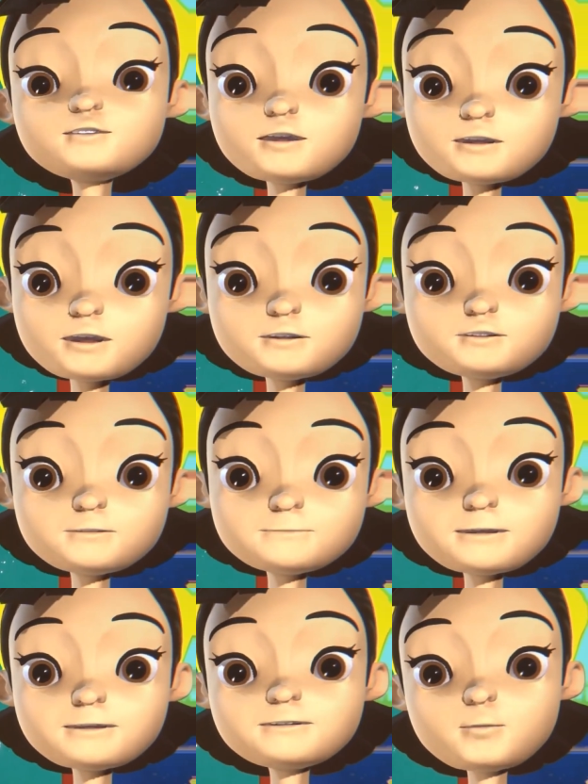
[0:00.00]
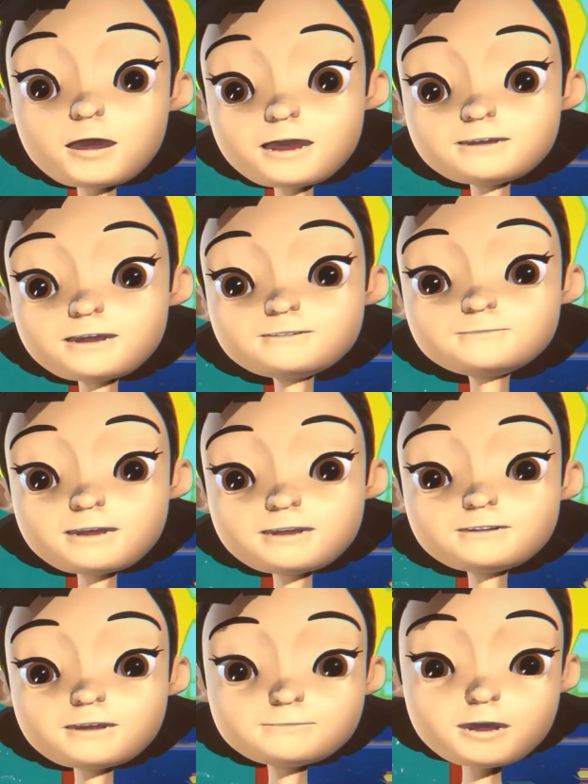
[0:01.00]
Noise also makes wild
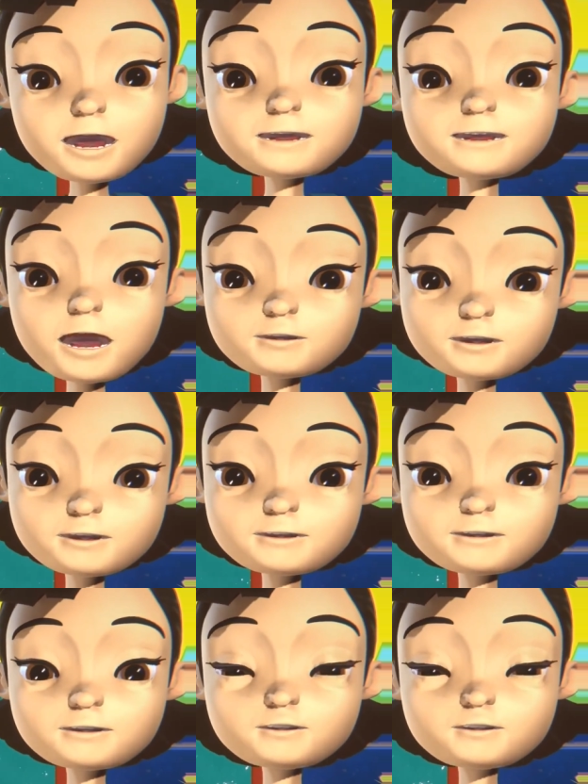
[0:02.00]
species communicate louder,